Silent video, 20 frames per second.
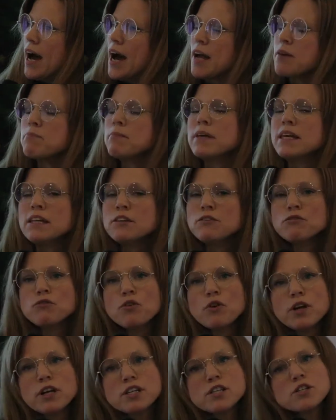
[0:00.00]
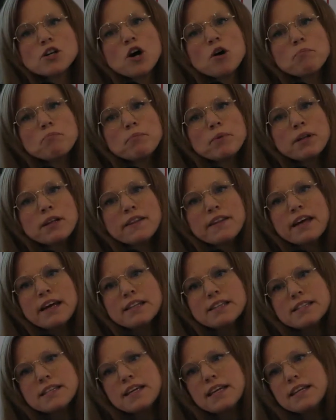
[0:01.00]
I mean, for example,
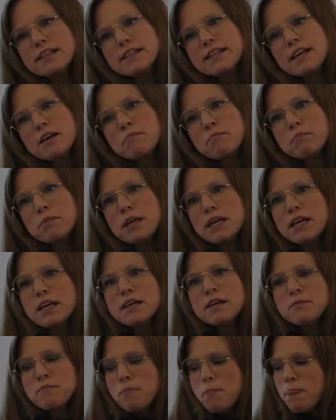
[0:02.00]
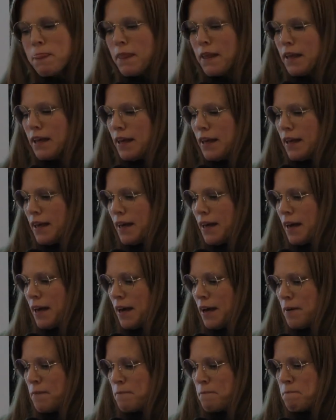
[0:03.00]
that it can be
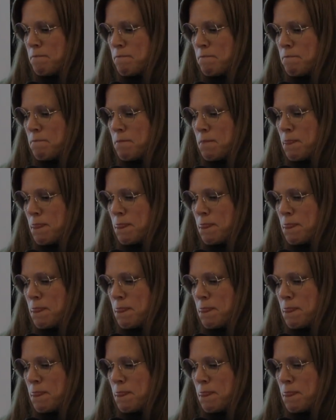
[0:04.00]
a